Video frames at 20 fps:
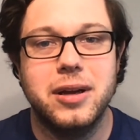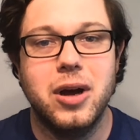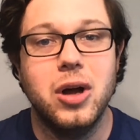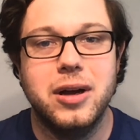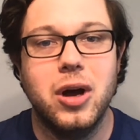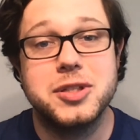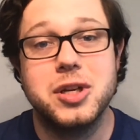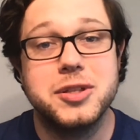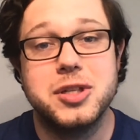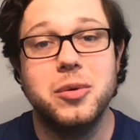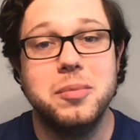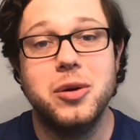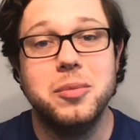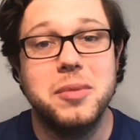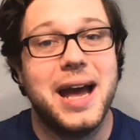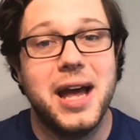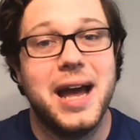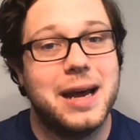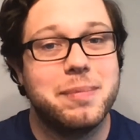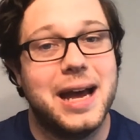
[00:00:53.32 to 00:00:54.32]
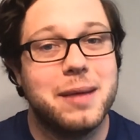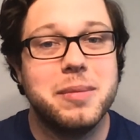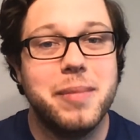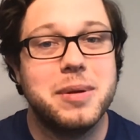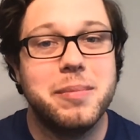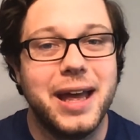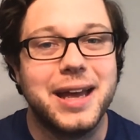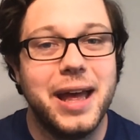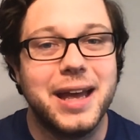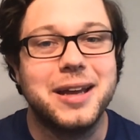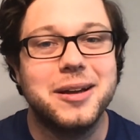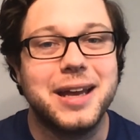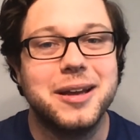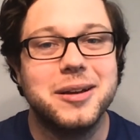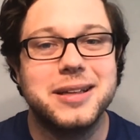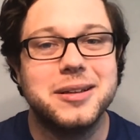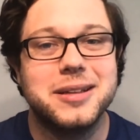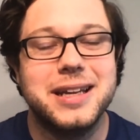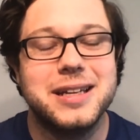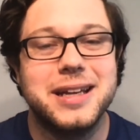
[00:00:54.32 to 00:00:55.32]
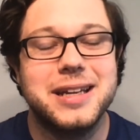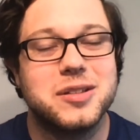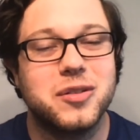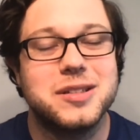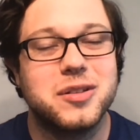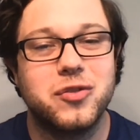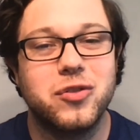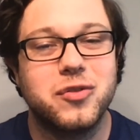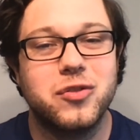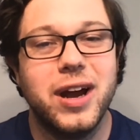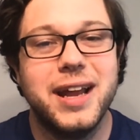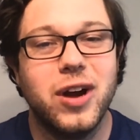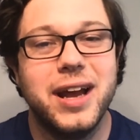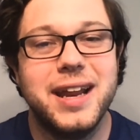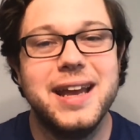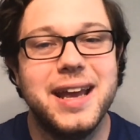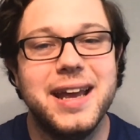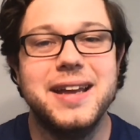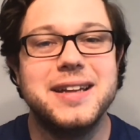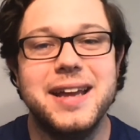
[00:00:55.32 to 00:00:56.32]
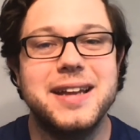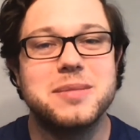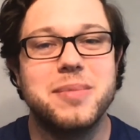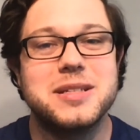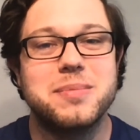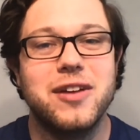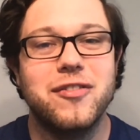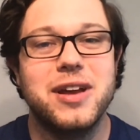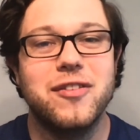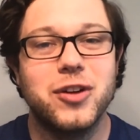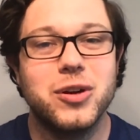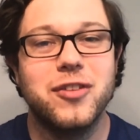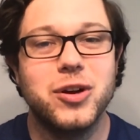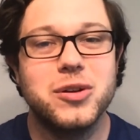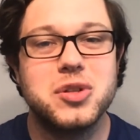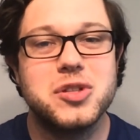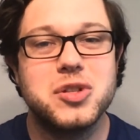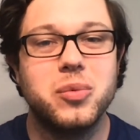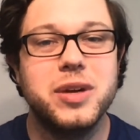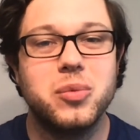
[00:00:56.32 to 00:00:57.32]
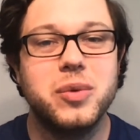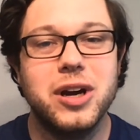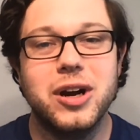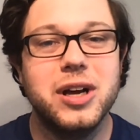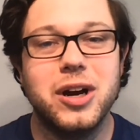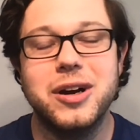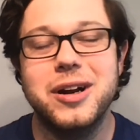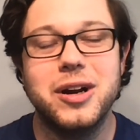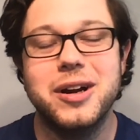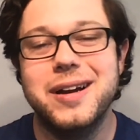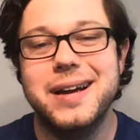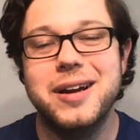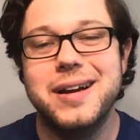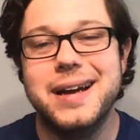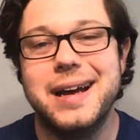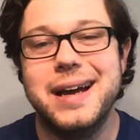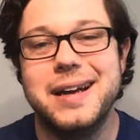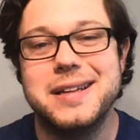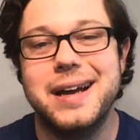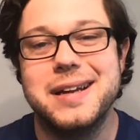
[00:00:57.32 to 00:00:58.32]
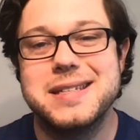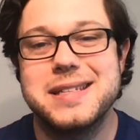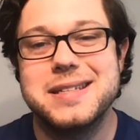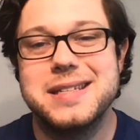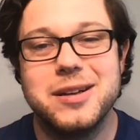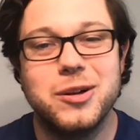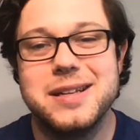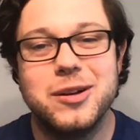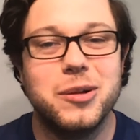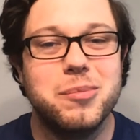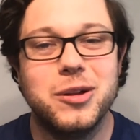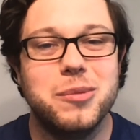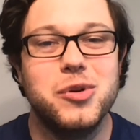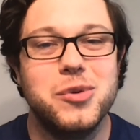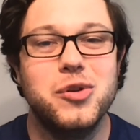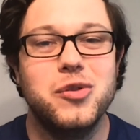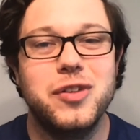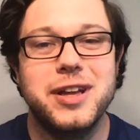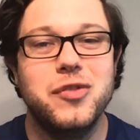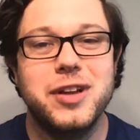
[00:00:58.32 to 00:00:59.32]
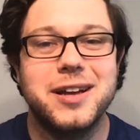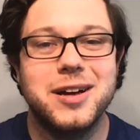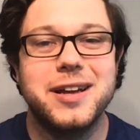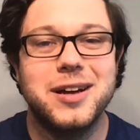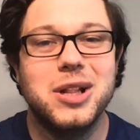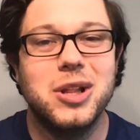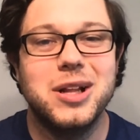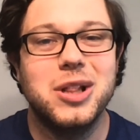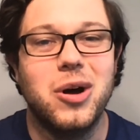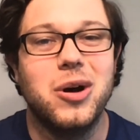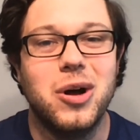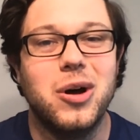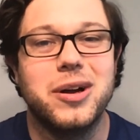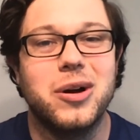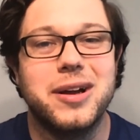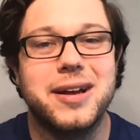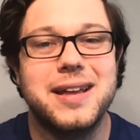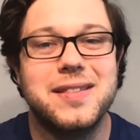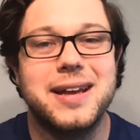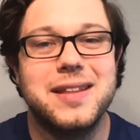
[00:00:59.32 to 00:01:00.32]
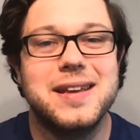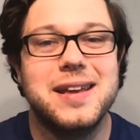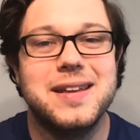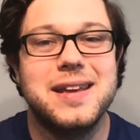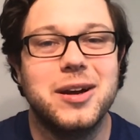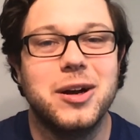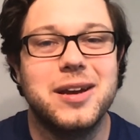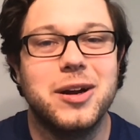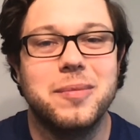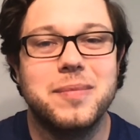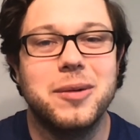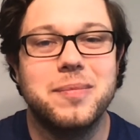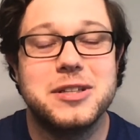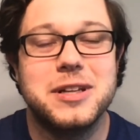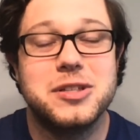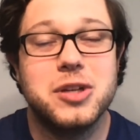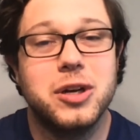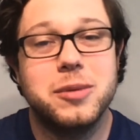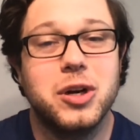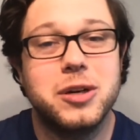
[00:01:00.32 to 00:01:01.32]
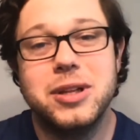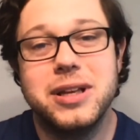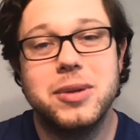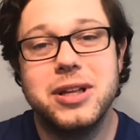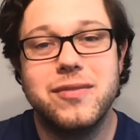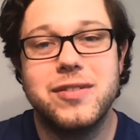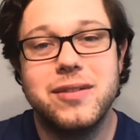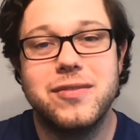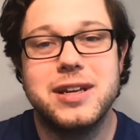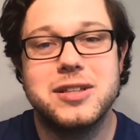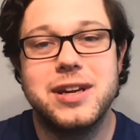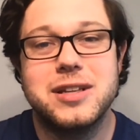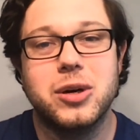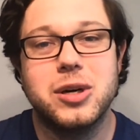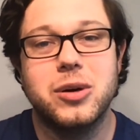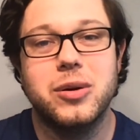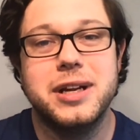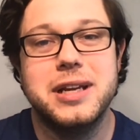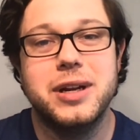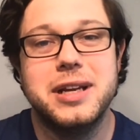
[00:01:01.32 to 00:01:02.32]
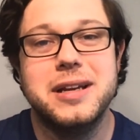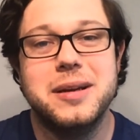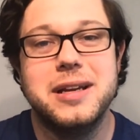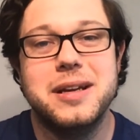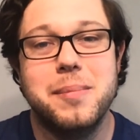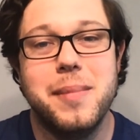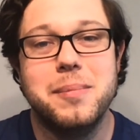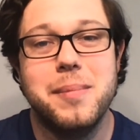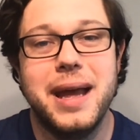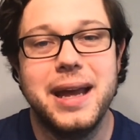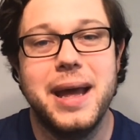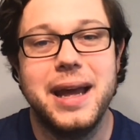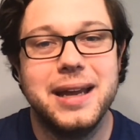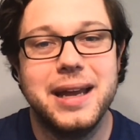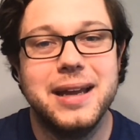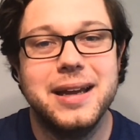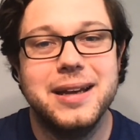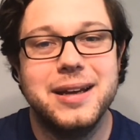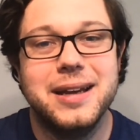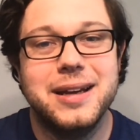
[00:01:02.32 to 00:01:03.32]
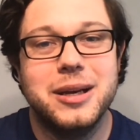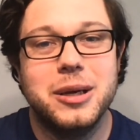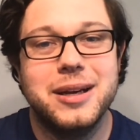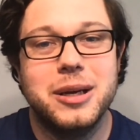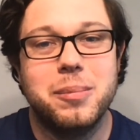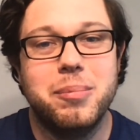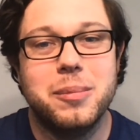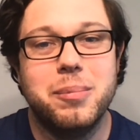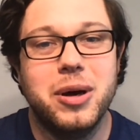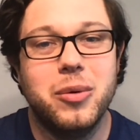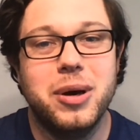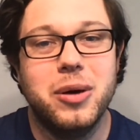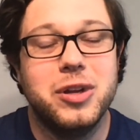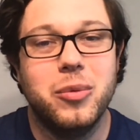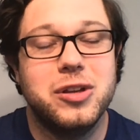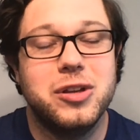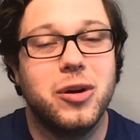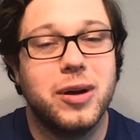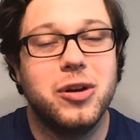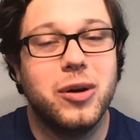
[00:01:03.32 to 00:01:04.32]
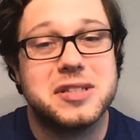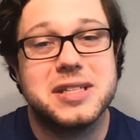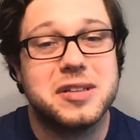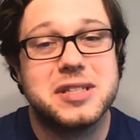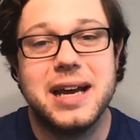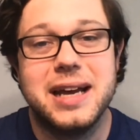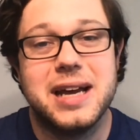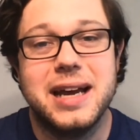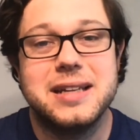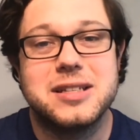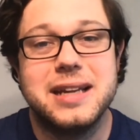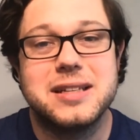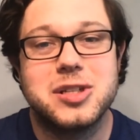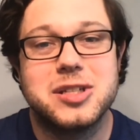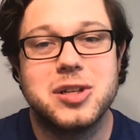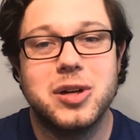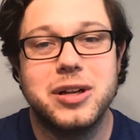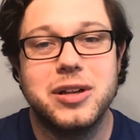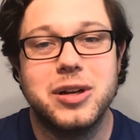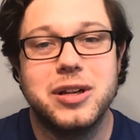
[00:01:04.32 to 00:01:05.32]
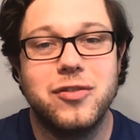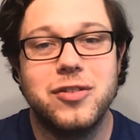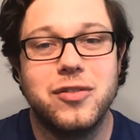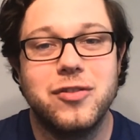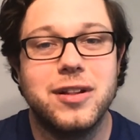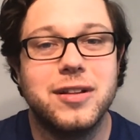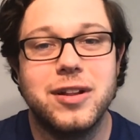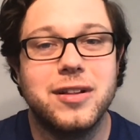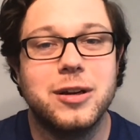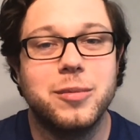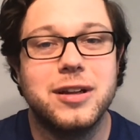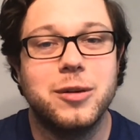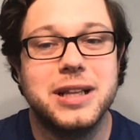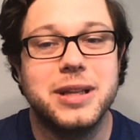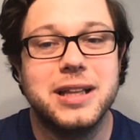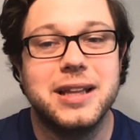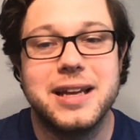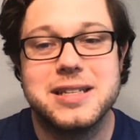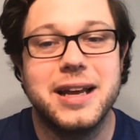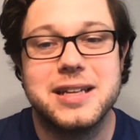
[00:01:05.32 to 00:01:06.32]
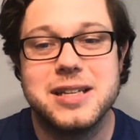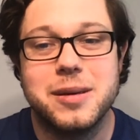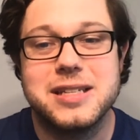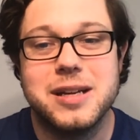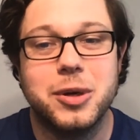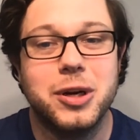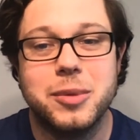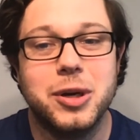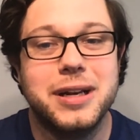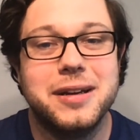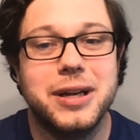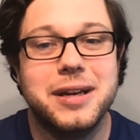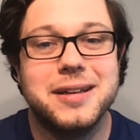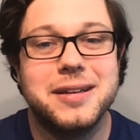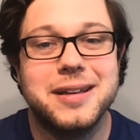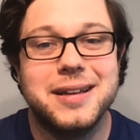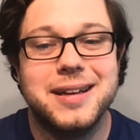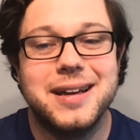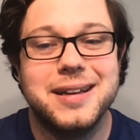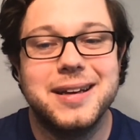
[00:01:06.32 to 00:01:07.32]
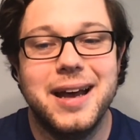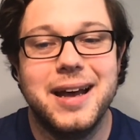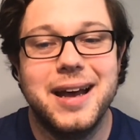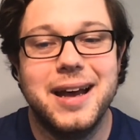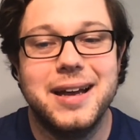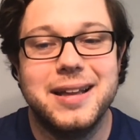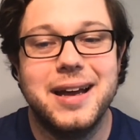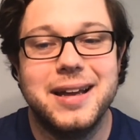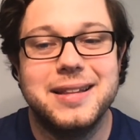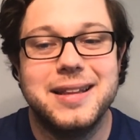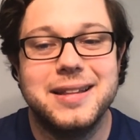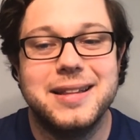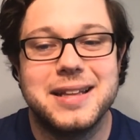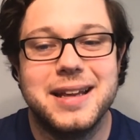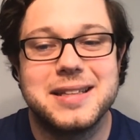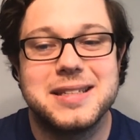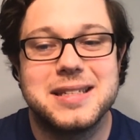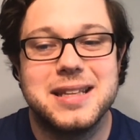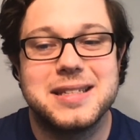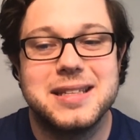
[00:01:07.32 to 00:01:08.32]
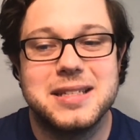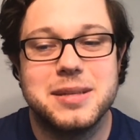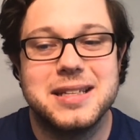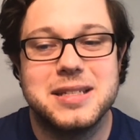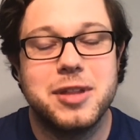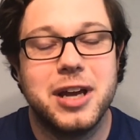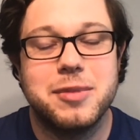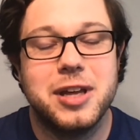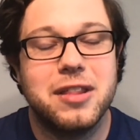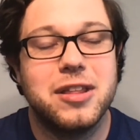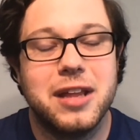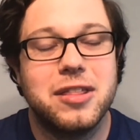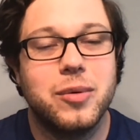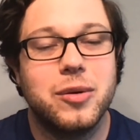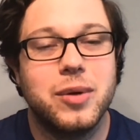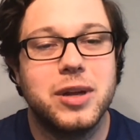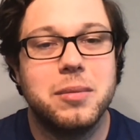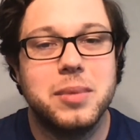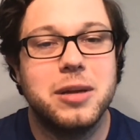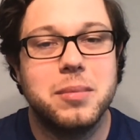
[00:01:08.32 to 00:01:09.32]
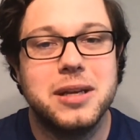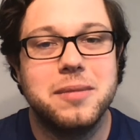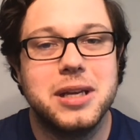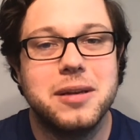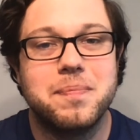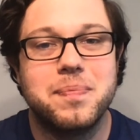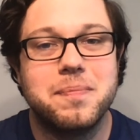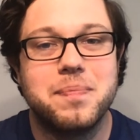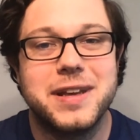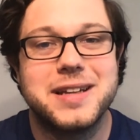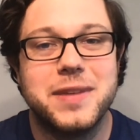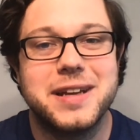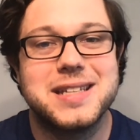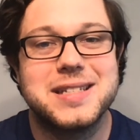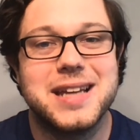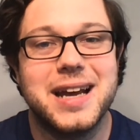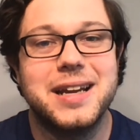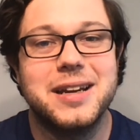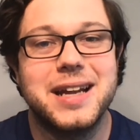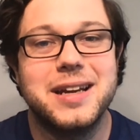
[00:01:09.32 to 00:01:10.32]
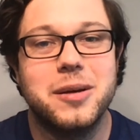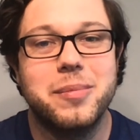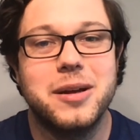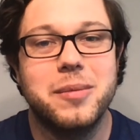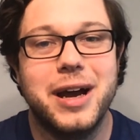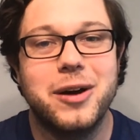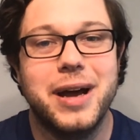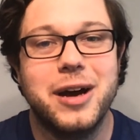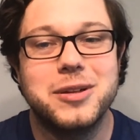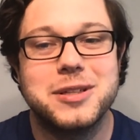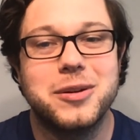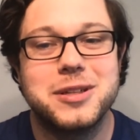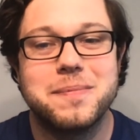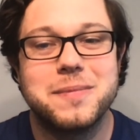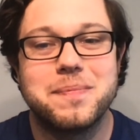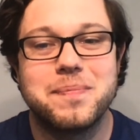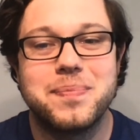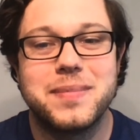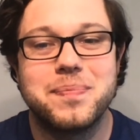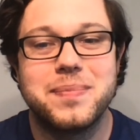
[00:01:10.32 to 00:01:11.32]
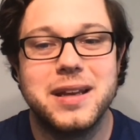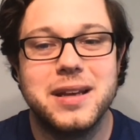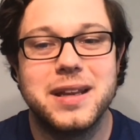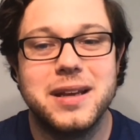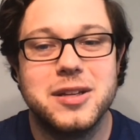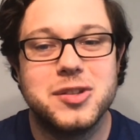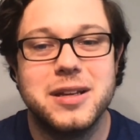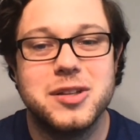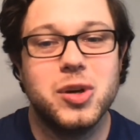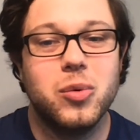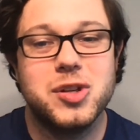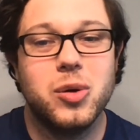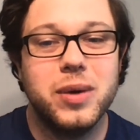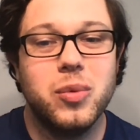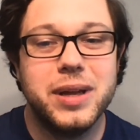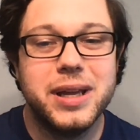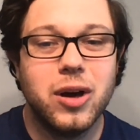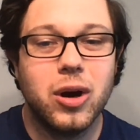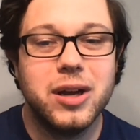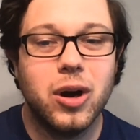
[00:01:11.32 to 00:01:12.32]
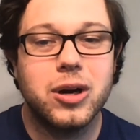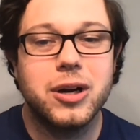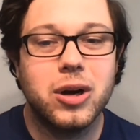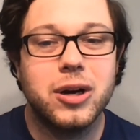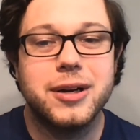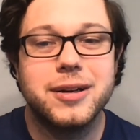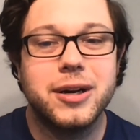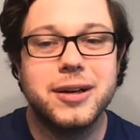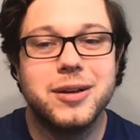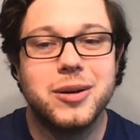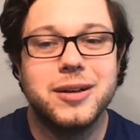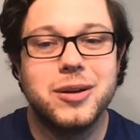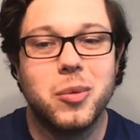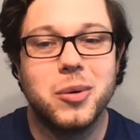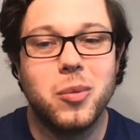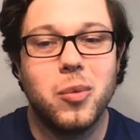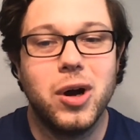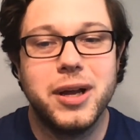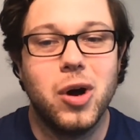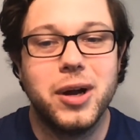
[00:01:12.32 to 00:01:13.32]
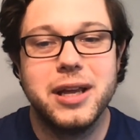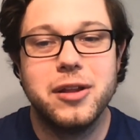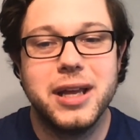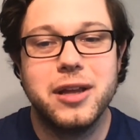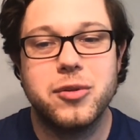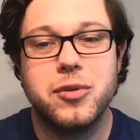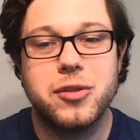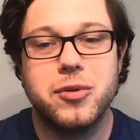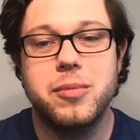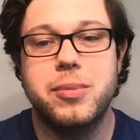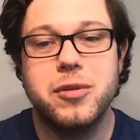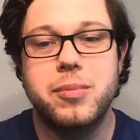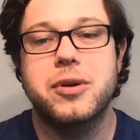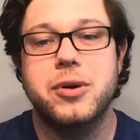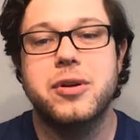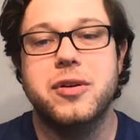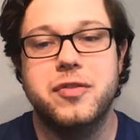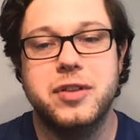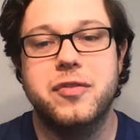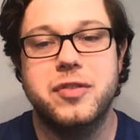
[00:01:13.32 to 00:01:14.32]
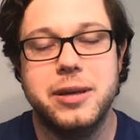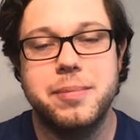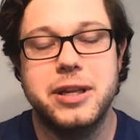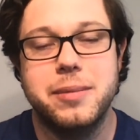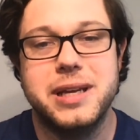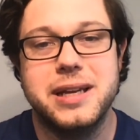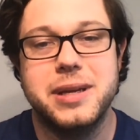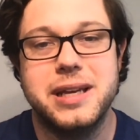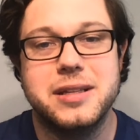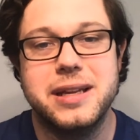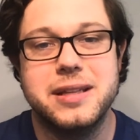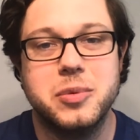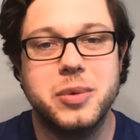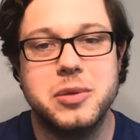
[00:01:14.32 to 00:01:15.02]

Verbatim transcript: Also, happy May. It is Friday, it is May 1st. We are uh, still moving along in the year. It's hard to believe that it's already May, but go outside, it's starting to feel a little bit like summer, and uh, that's, that's something I think we can be excited about. So, we are walking through the book of Philippians.